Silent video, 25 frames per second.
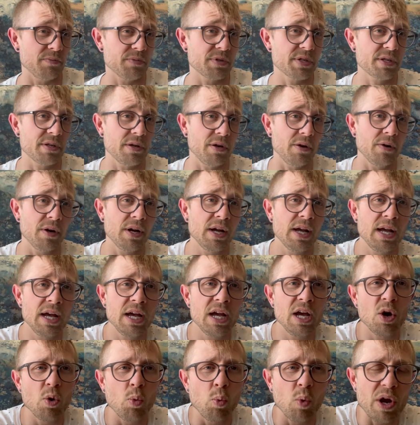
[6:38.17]
So
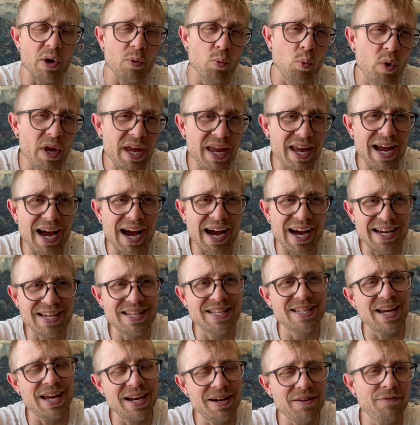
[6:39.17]
when we
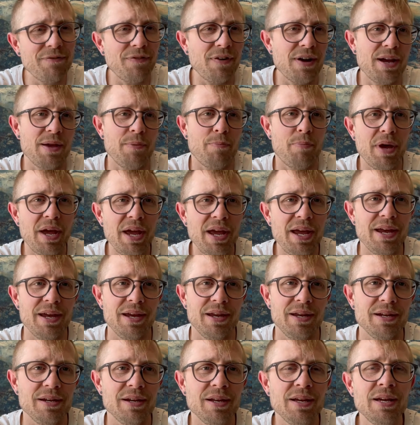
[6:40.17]
identify
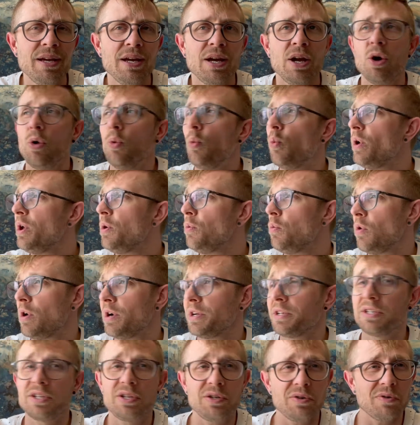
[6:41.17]
pain, we
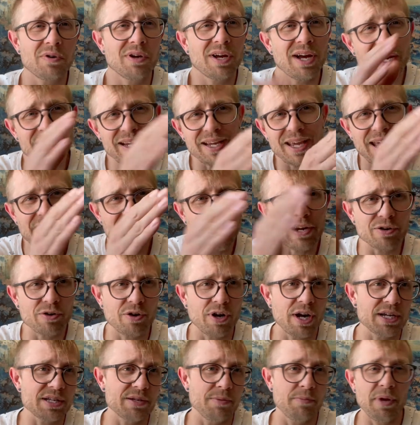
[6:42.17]
want to kind of
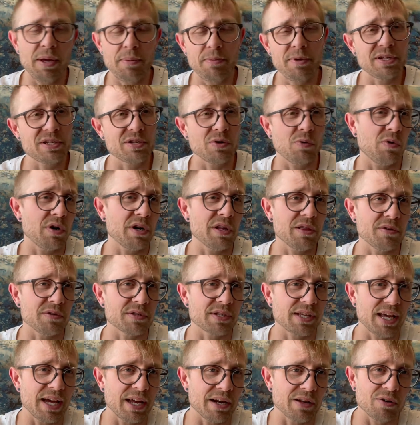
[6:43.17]
categorize it maybe into one of those
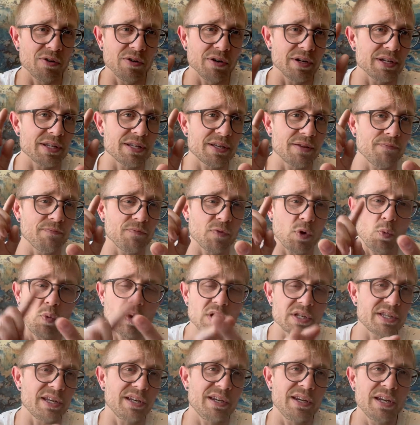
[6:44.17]
categories.
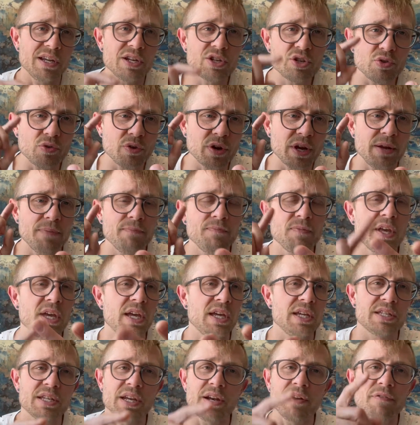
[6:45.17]
Was it an injury?
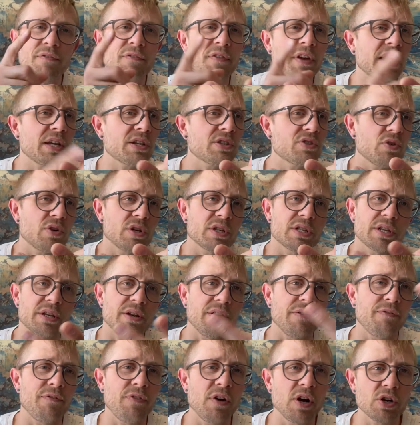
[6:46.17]
Is it a fixed or is it a
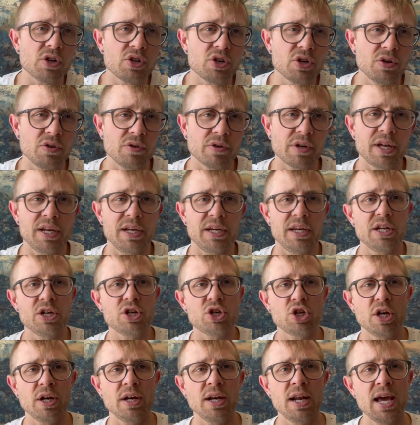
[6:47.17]
functional
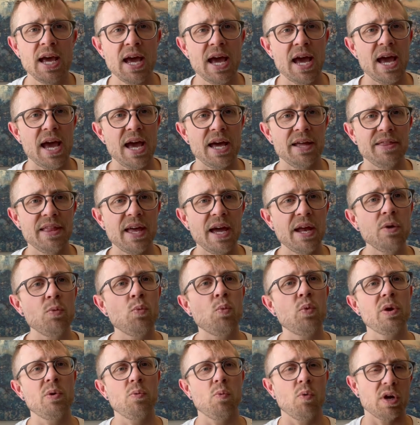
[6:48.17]
condition? And then
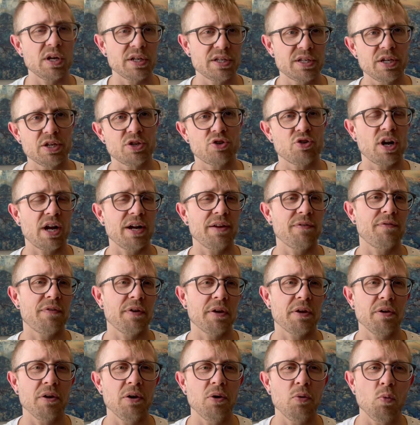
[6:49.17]
we want to try to
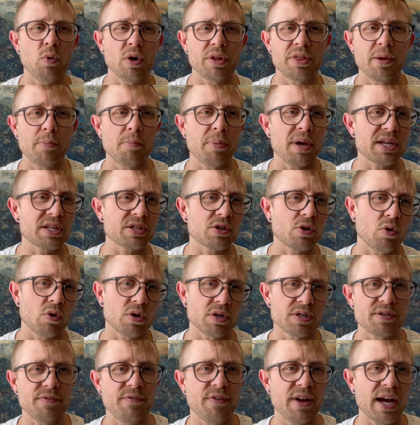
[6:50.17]
figure out what the best
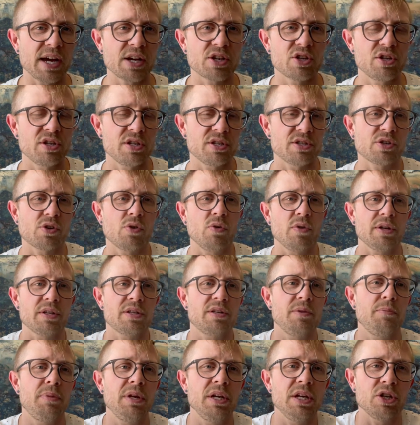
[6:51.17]
course of action is going to
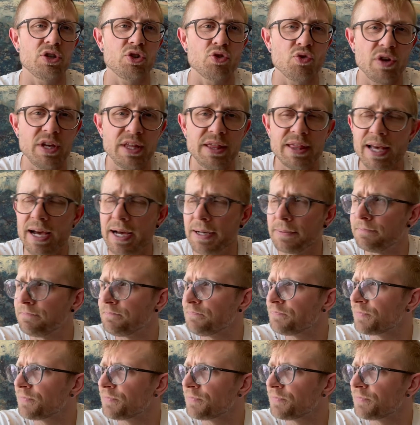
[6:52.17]
be to treat that.